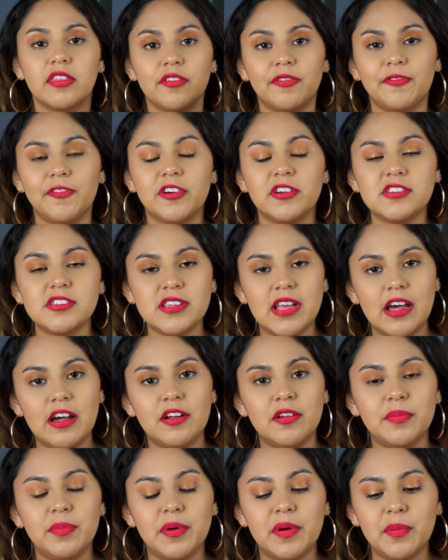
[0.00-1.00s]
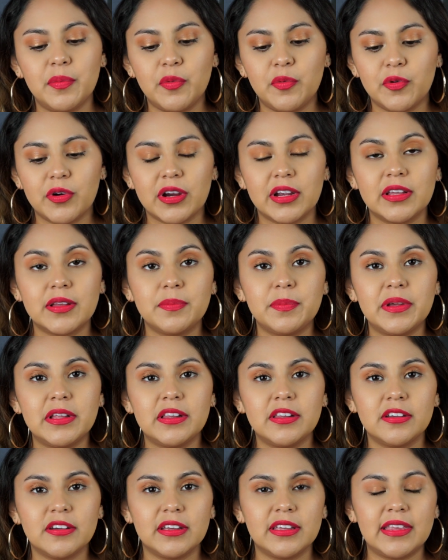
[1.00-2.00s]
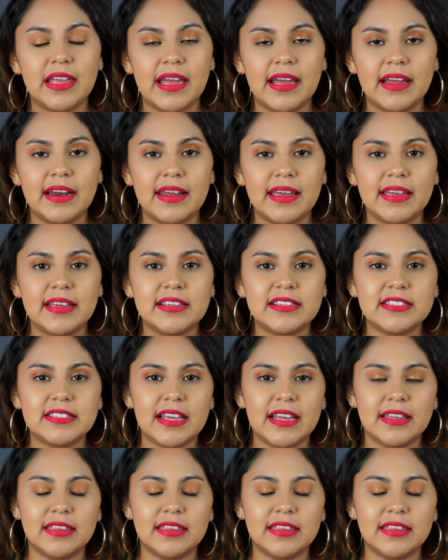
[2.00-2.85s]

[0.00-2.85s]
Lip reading: The first album we're gonna be looking at is